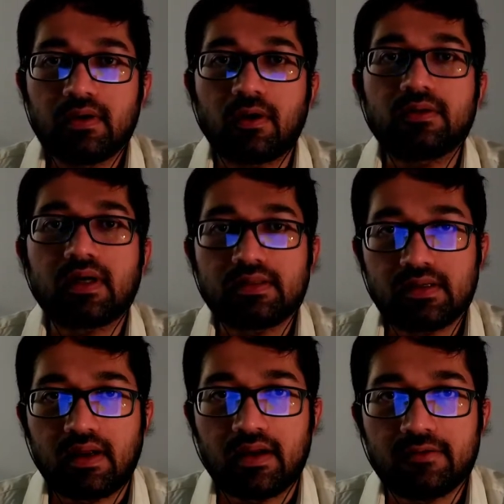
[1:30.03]
On the
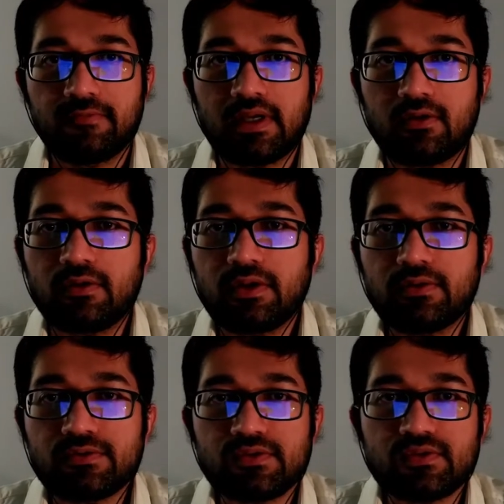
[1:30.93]
other hand, we are not
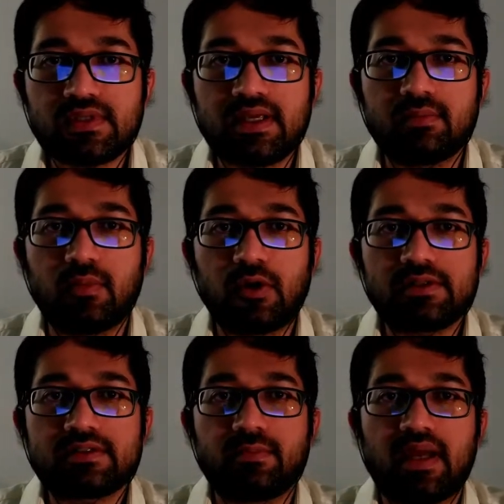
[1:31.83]
used to seeing
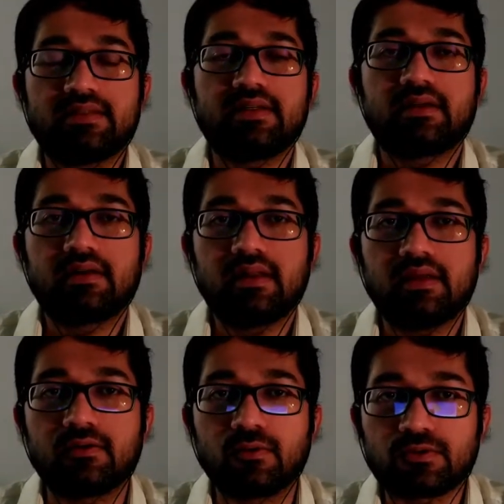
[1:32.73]
balls magically
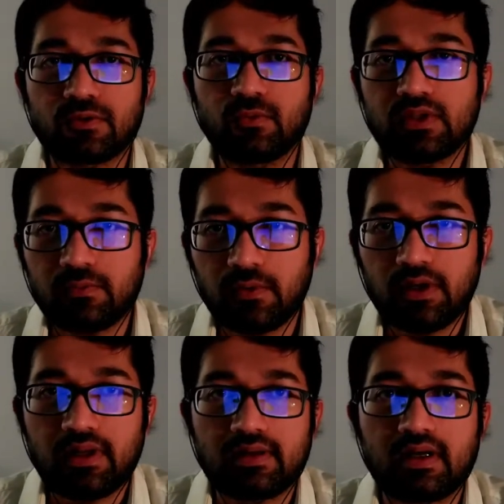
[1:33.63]
go through the
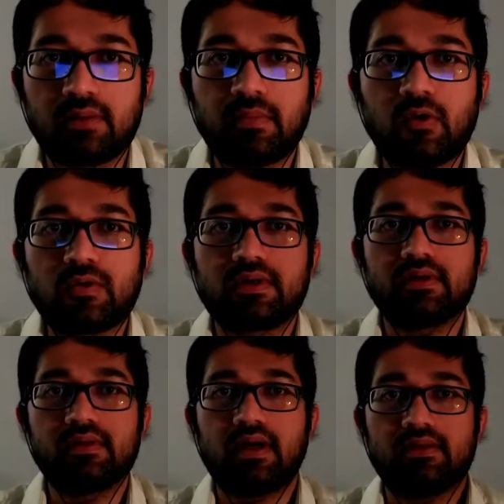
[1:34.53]
wall and come out
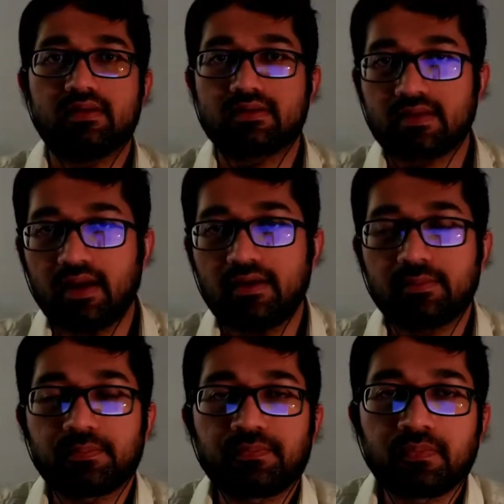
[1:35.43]
the other side.
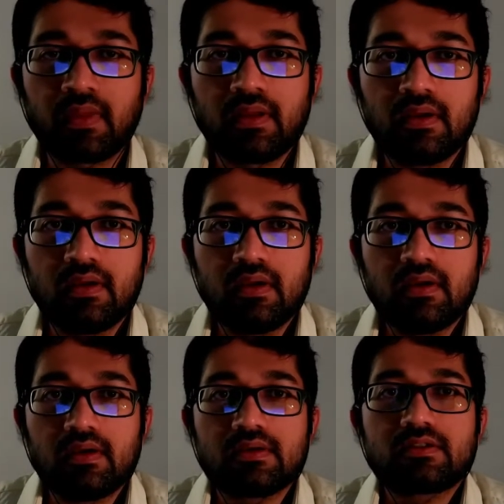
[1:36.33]

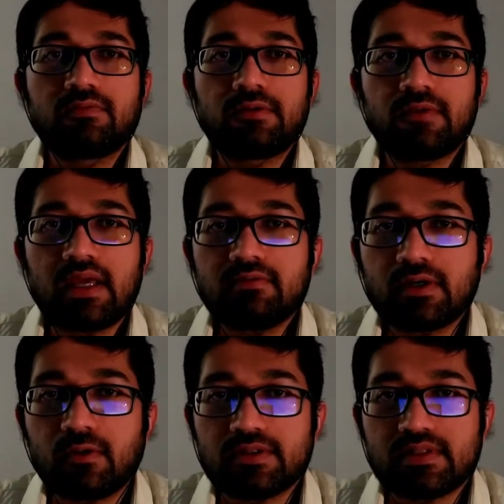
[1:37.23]
So when we have a
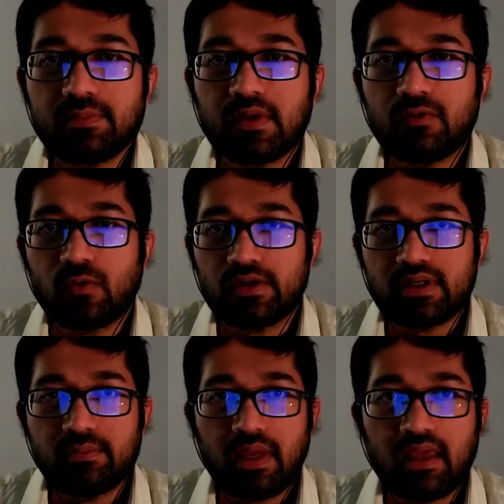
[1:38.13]
concept in
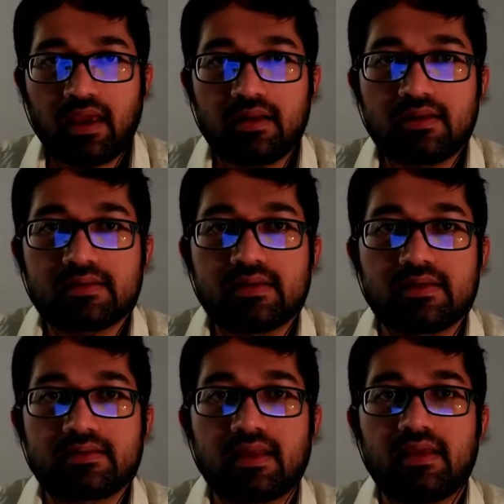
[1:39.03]
quantum mechanics
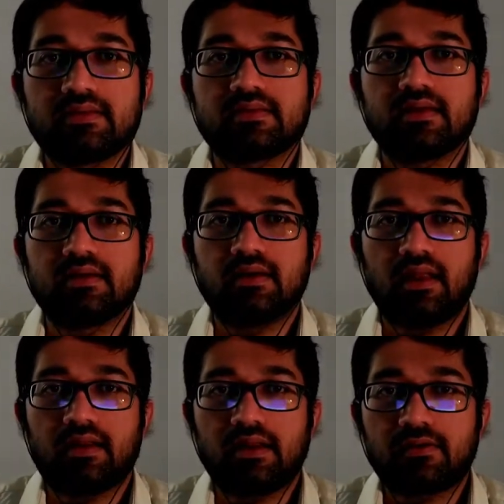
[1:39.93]
that says
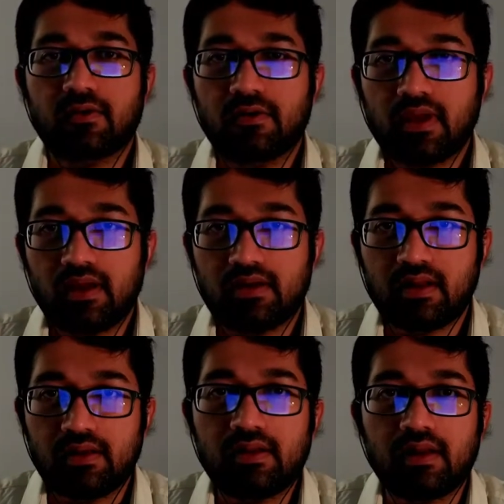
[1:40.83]
an electron can
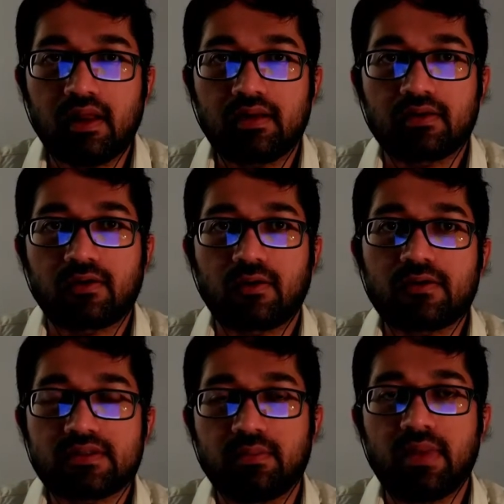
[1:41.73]
tunnel and
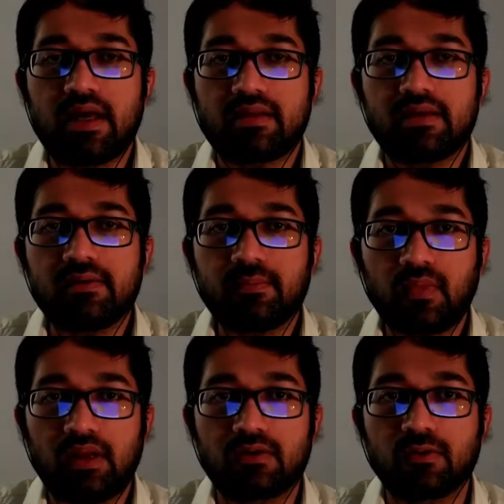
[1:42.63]
cross a barrier
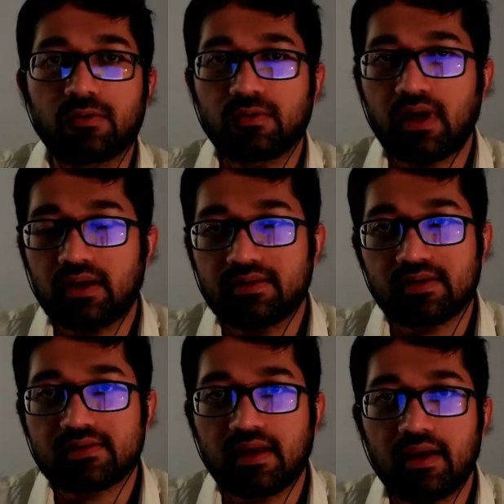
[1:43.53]
and go to the other
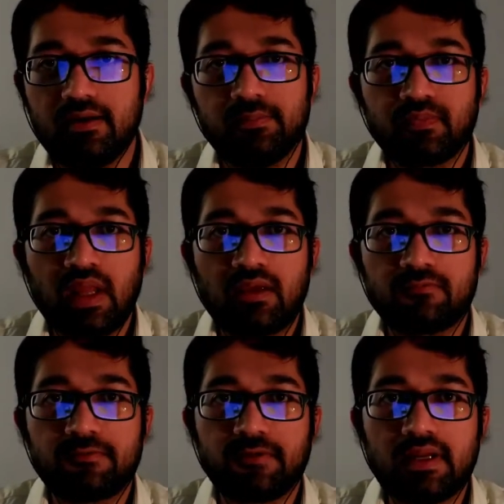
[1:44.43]
side,
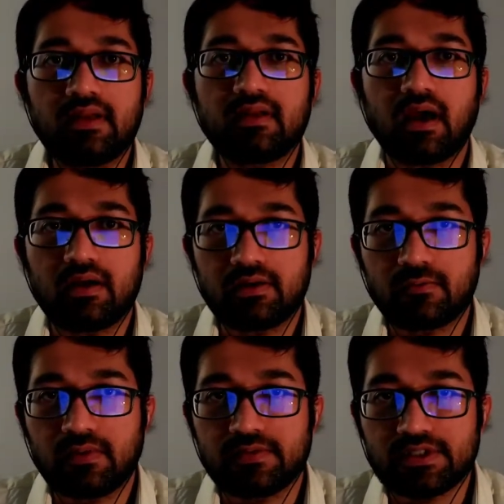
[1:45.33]
we find it hard
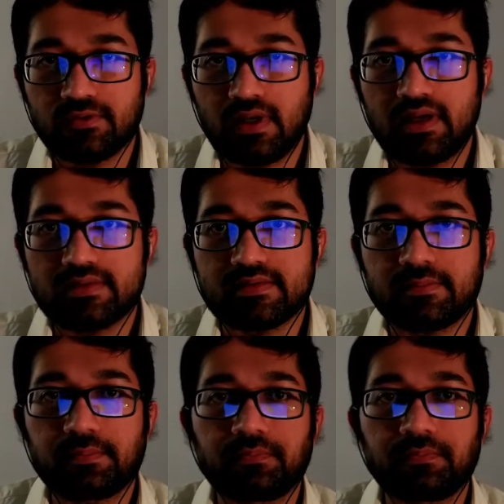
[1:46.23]
to visualize.